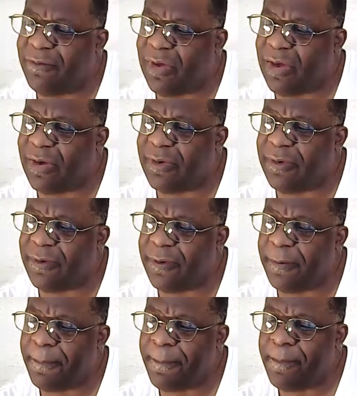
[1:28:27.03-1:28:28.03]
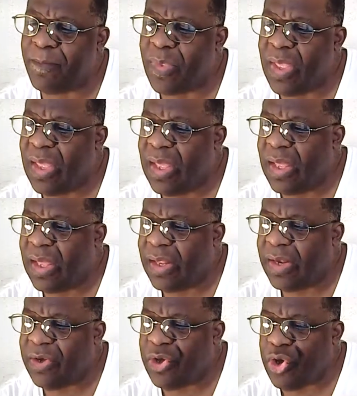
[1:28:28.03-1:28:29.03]
Gardner.
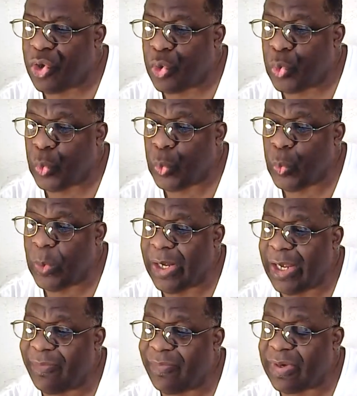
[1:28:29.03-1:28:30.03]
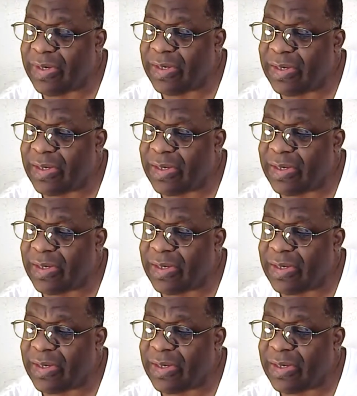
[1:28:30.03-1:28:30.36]
No, I haven't.